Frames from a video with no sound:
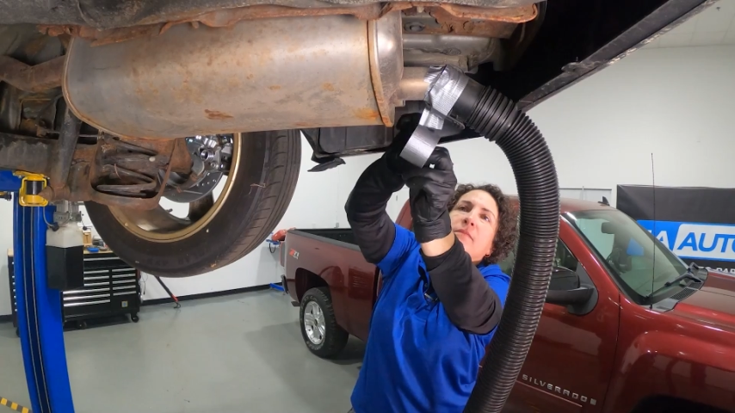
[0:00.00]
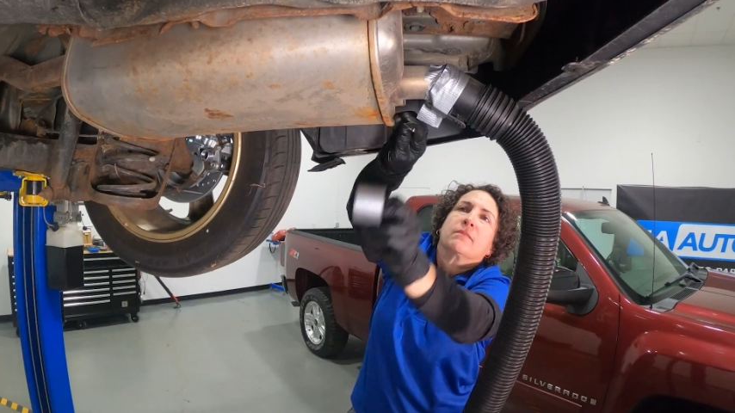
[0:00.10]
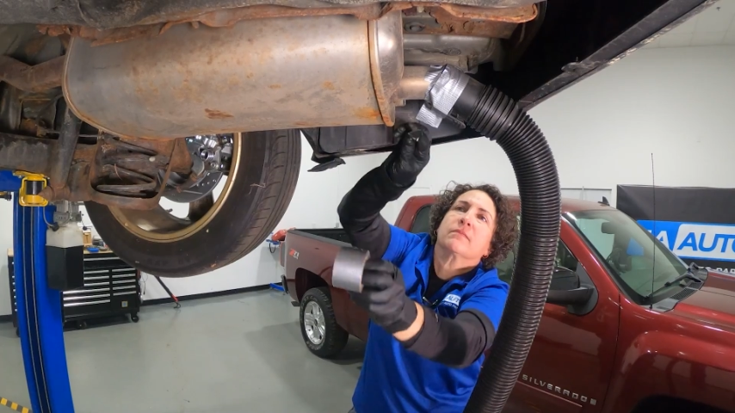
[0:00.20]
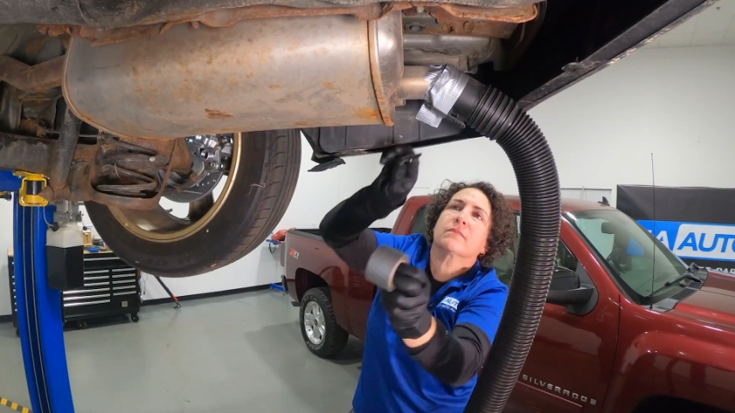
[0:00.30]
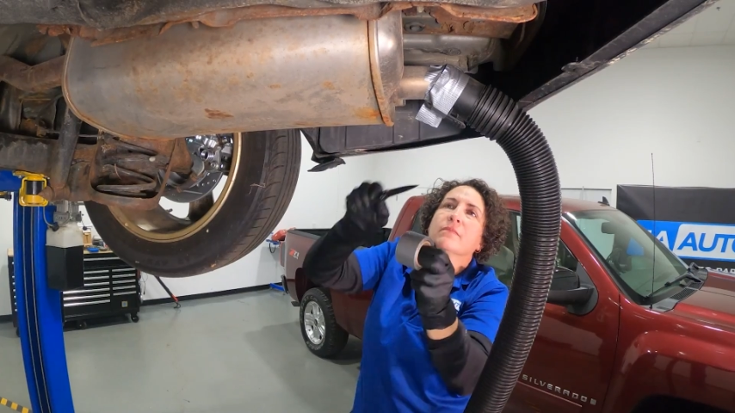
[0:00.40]

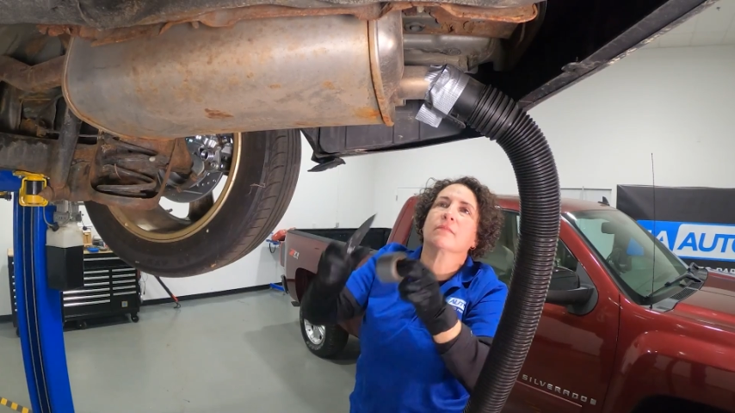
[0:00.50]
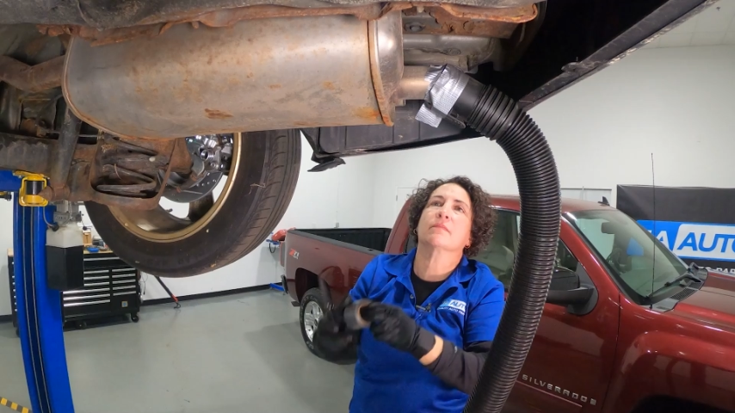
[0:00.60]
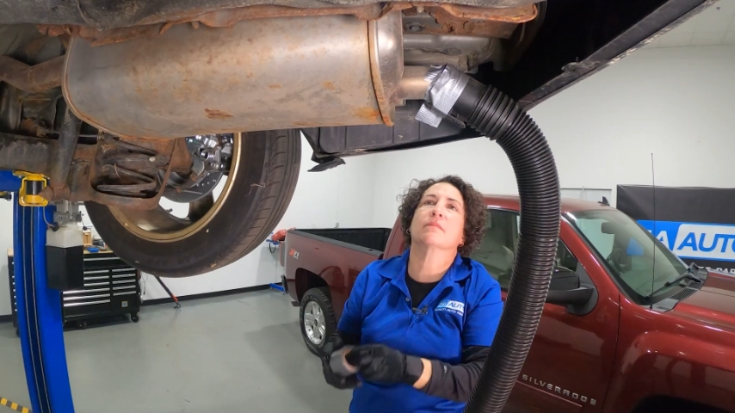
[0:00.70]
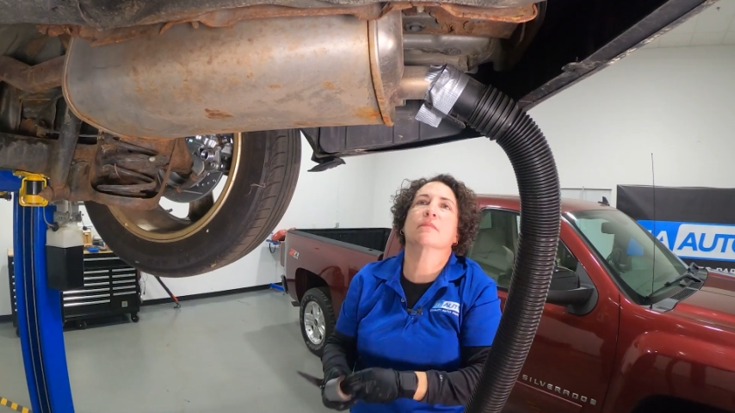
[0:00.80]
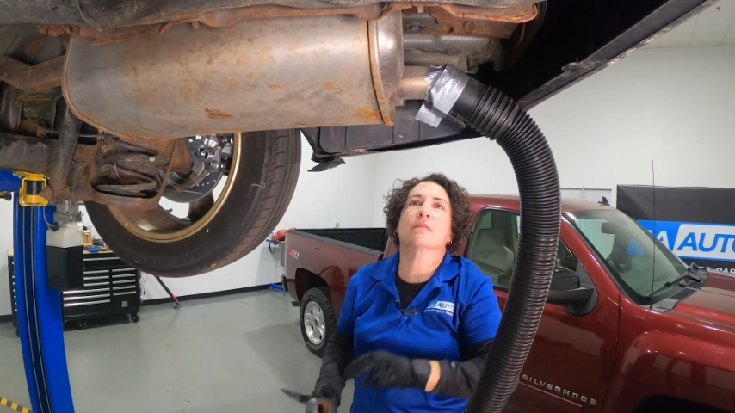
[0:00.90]

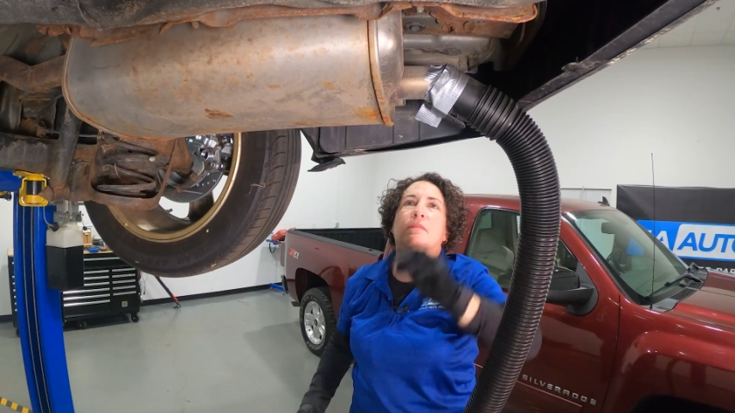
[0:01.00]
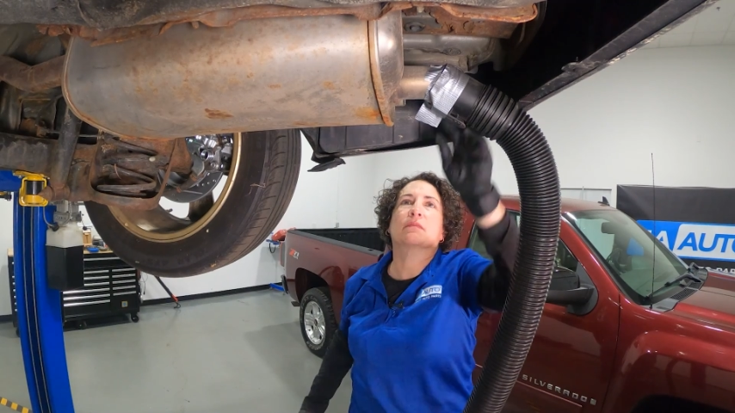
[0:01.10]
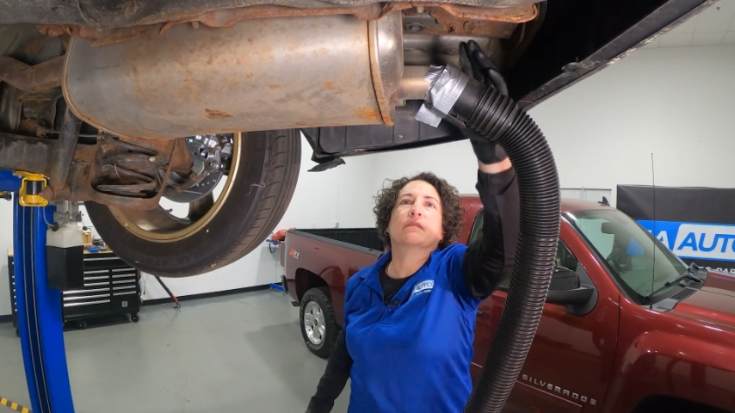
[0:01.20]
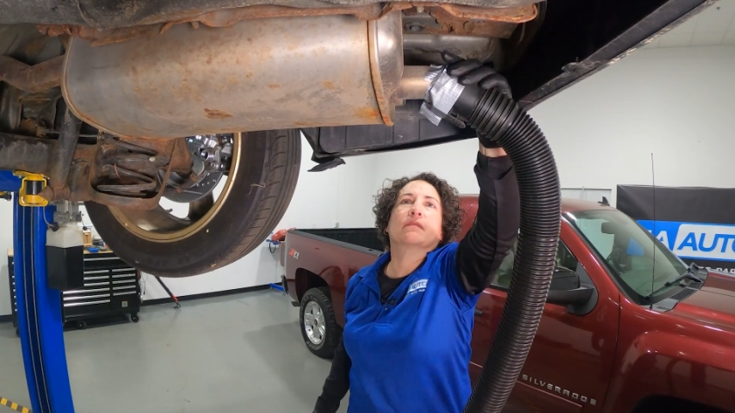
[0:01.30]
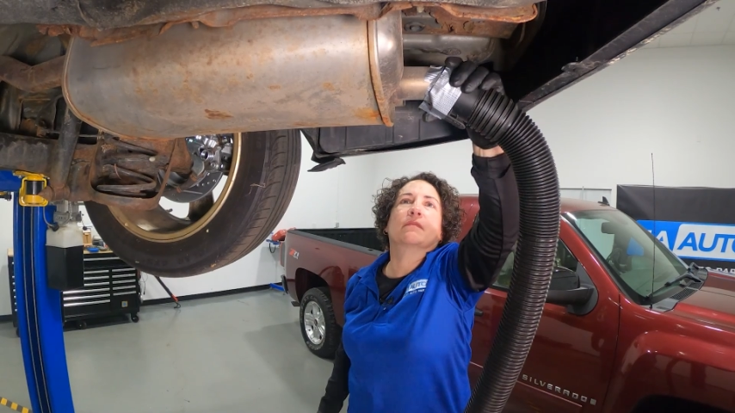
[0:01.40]

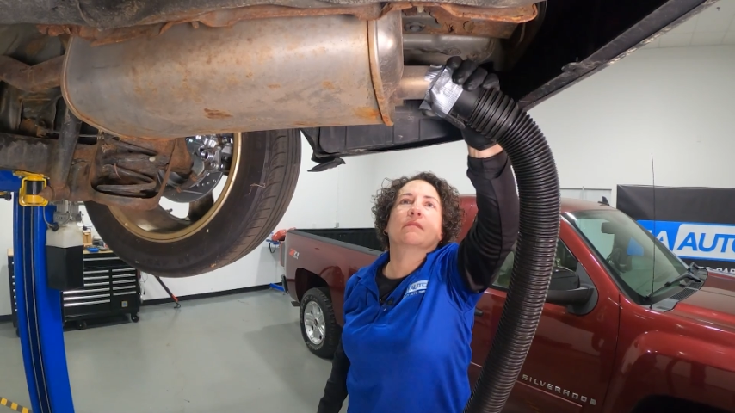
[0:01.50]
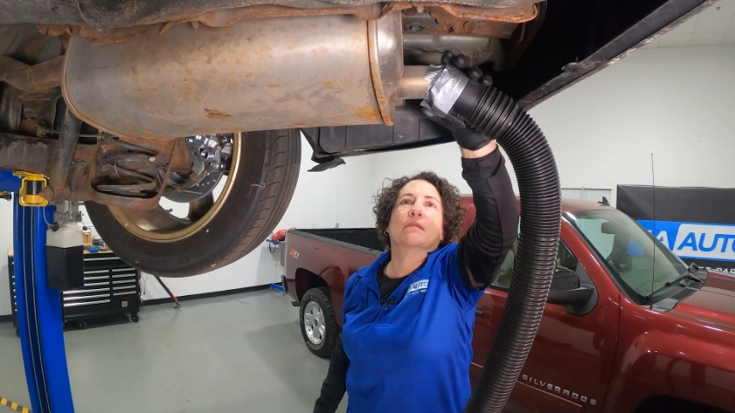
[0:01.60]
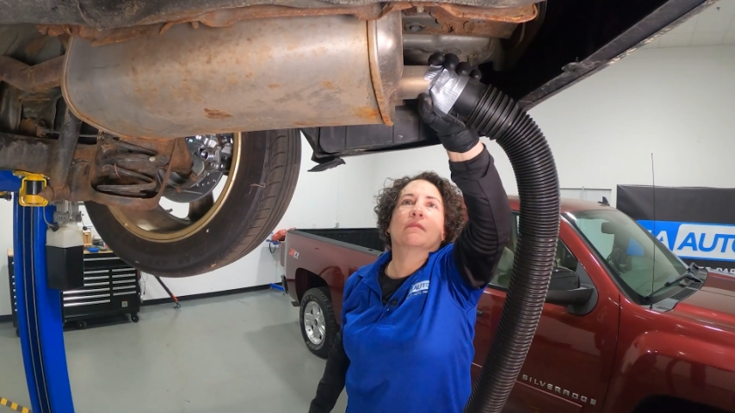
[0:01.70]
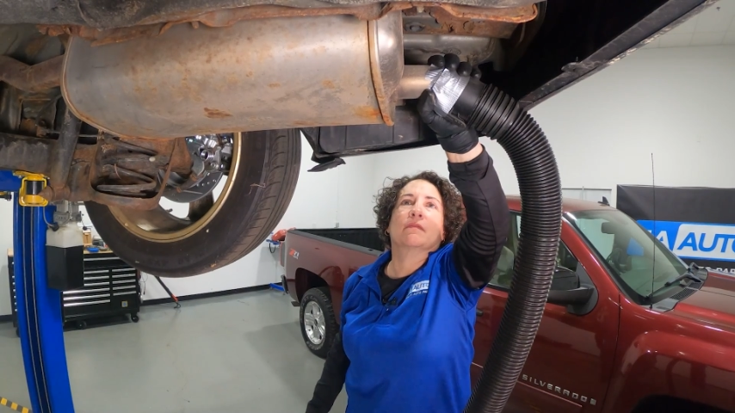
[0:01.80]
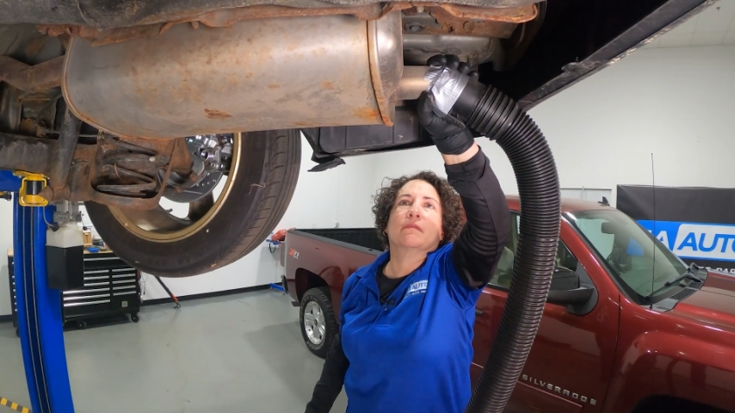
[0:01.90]

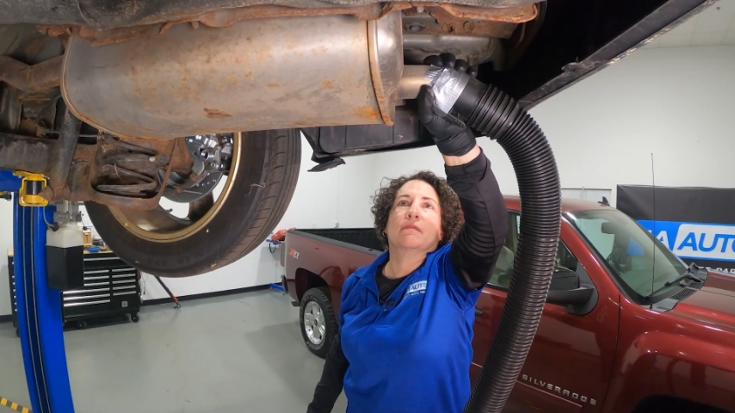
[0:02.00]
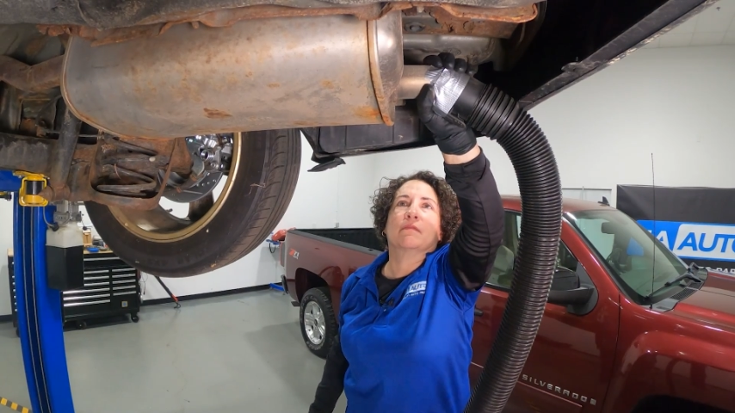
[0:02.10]
No one is speaking in this clip.